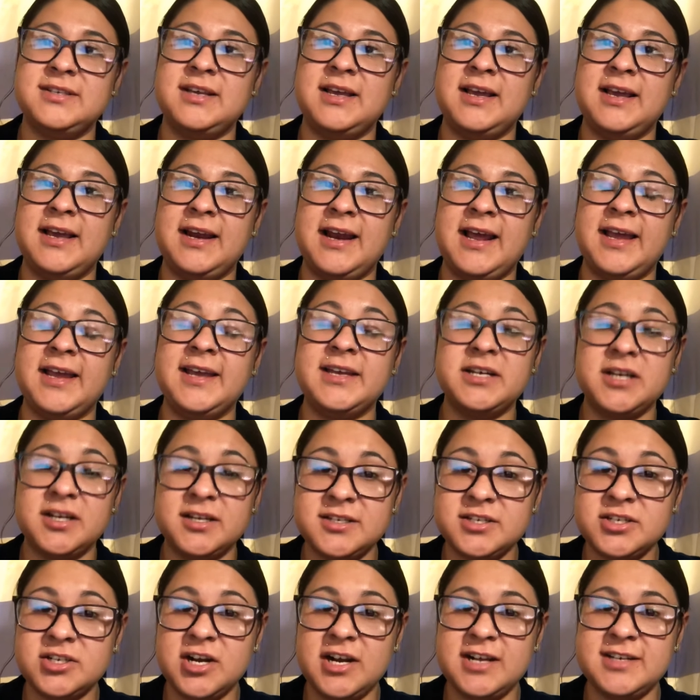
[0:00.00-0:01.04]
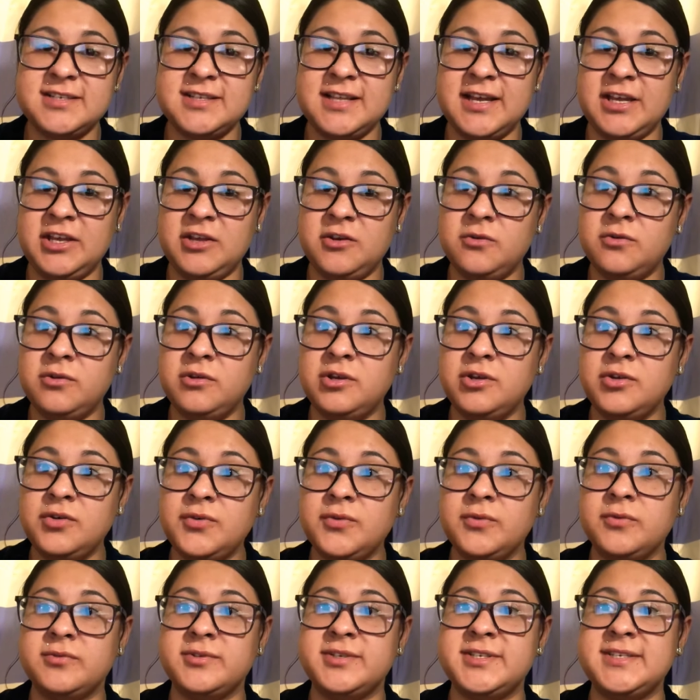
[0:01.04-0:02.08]
and I cannot stress that you
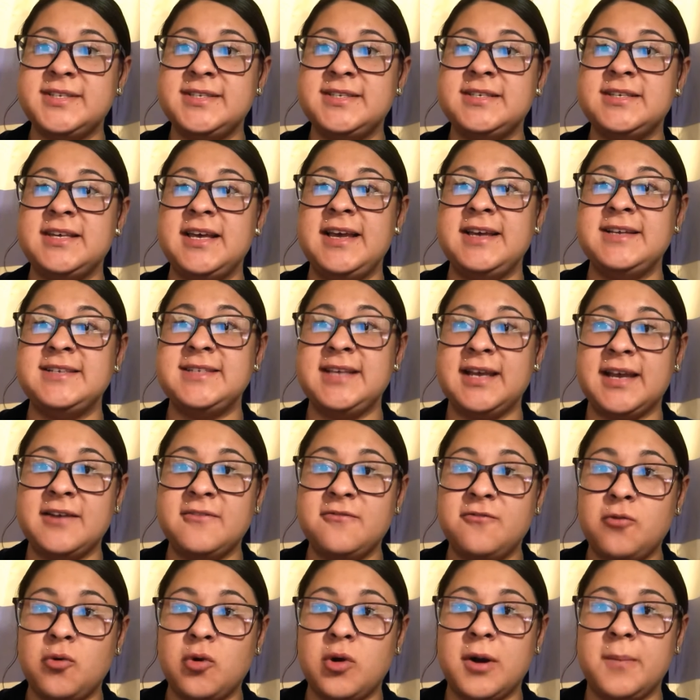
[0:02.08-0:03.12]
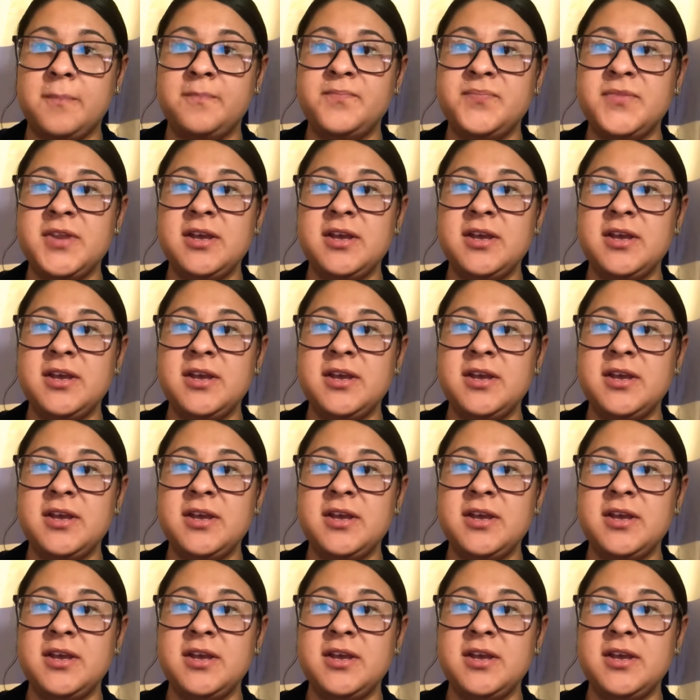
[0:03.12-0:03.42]
use, a second form